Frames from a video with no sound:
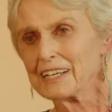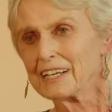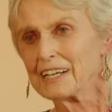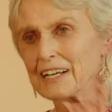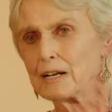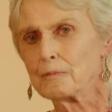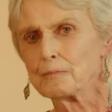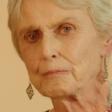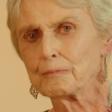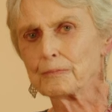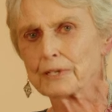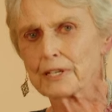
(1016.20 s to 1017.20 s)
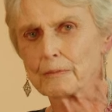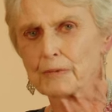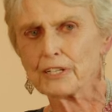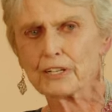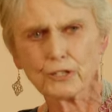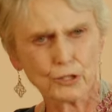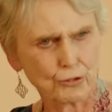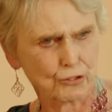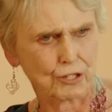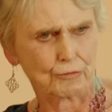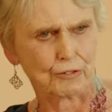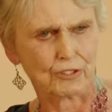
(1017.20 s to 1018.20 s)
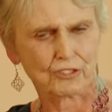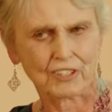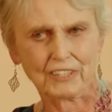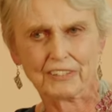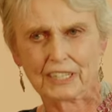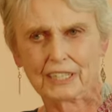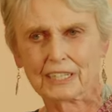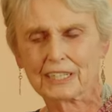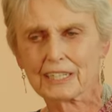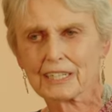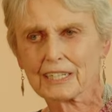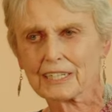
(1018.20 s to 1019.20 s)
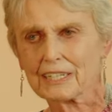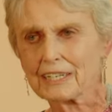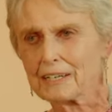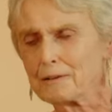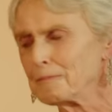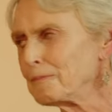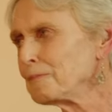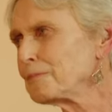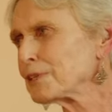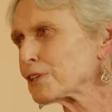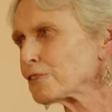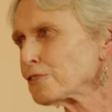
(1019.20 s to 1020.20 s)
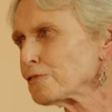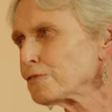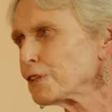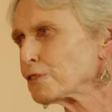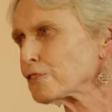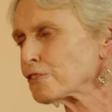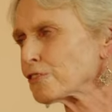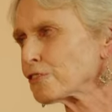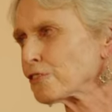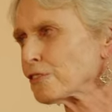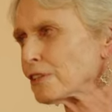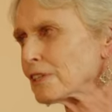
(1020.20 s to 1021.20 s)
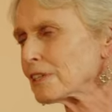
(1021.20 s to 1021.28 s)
But that made a huge difference, I think, because it focused us on